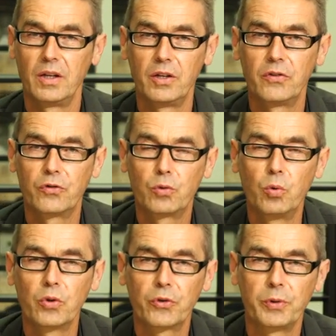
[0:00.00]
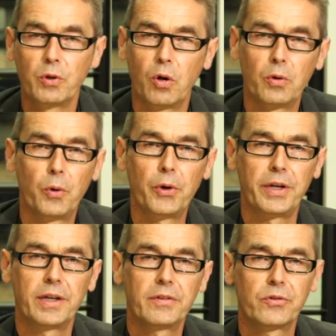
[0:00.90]
in schools we call
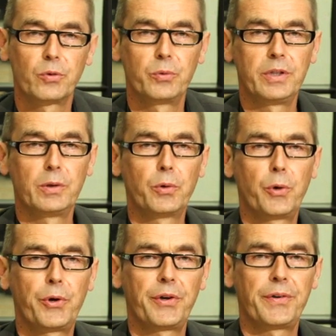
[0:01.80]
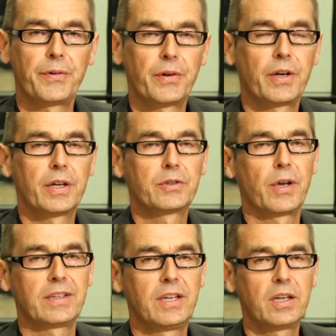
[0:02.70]
learning. So we learn
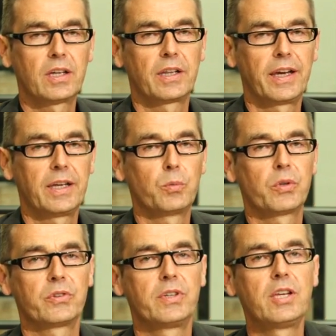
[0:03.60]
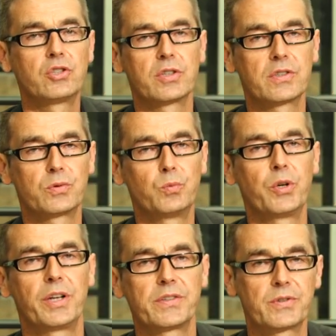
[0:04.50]
to articulate what teachers
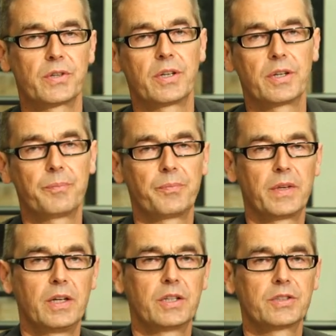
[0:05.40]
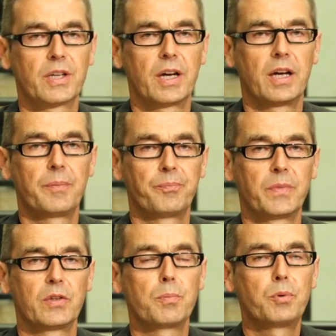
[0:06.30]
want us
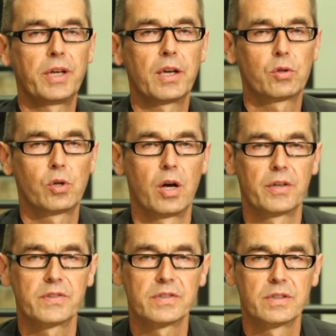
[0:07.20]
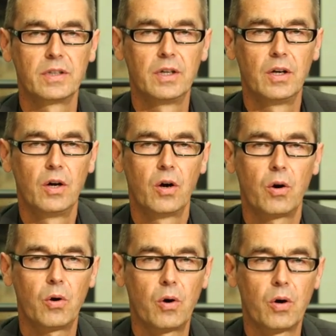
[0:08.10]
to bring across.
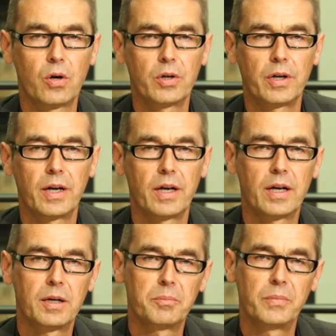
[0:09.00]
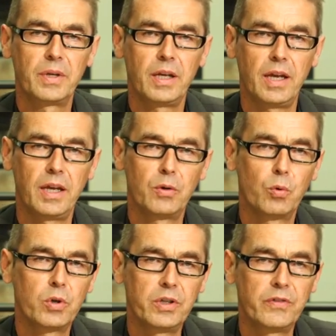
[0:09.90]
Or in
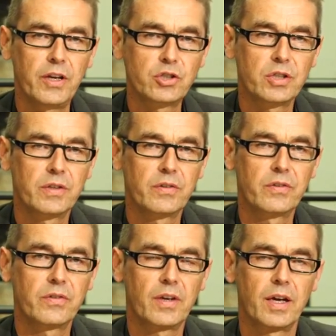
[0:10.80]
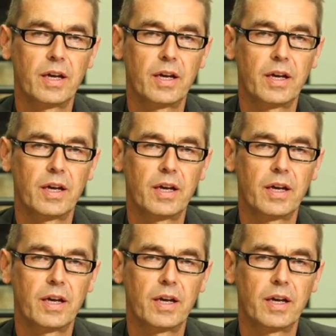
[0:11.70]
organizations,